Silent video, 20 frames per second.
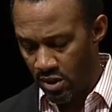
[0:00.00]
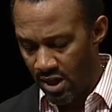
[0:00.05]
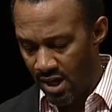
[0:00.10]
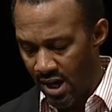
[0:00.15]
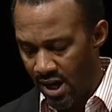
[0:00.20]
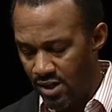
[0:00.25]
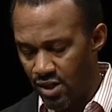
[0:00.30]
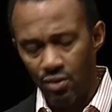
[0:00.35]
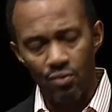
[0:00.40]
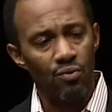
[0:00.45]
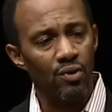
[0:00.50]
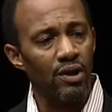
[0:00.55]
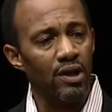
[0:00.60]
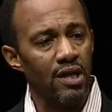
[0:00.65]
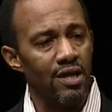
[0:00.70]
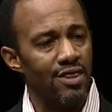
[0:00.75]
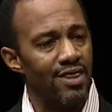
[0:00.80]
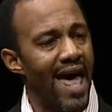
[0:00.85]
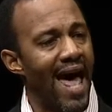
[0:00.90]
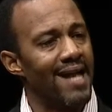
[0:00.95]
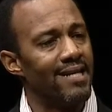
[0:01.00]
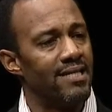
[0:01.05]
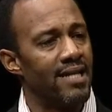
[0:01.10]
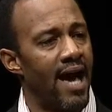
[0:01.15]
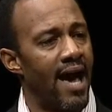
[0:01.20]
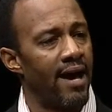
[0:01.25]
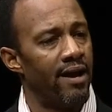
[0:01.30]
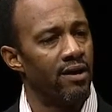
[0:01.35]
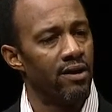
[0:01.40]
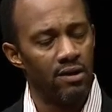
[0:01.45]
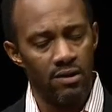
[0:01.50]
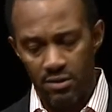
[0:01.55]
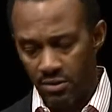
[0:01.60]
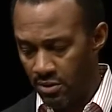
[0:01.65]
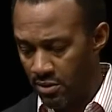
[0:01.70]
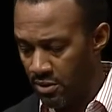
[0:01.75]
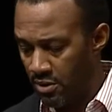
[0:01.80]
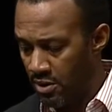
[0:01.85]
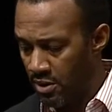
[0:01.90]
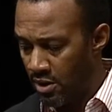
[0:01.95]
Is it really that dire?
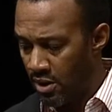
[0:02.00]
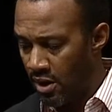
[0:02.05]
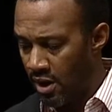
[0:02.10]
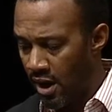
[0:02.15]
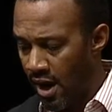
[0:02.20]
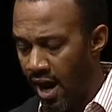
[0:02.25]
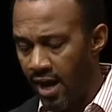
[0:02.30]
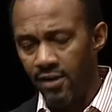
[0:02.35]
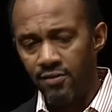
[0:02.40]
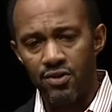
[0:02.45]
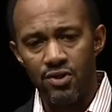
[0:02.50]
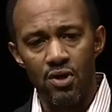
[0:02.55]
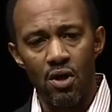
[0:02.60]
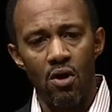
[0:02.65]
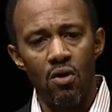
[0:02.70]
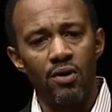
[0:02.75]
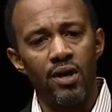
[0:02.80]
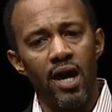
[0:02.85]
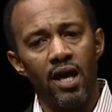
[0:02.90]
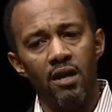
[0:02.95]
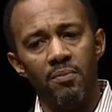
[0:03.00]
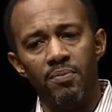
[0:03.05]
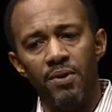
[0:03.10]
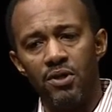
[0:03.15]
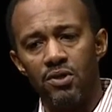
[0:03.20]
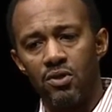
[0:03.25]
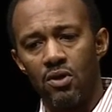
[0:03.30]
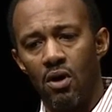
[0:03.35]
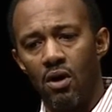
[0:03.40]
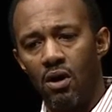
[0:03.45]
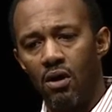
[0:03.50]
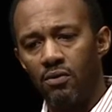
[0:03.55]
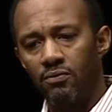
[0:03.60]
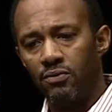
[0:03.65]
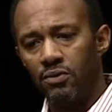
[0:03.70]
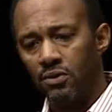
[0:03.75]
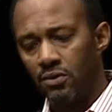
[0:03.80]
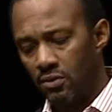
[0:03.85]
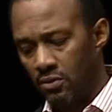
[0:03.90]
And if so, can it be solved?